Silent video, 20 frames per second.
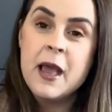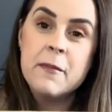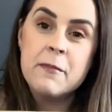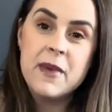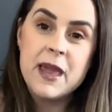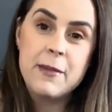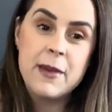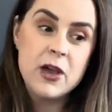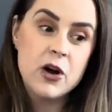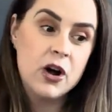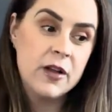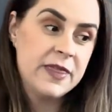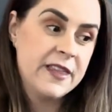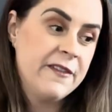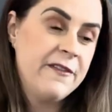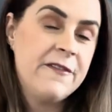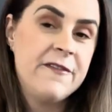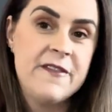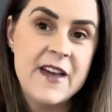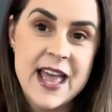maybe on
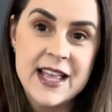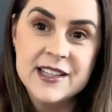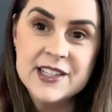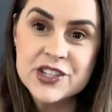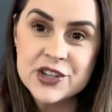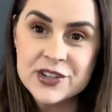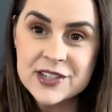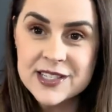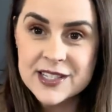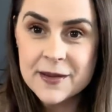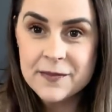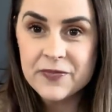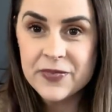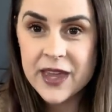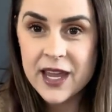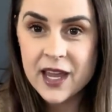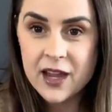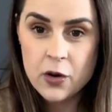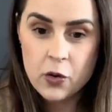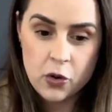the fence or
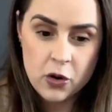something,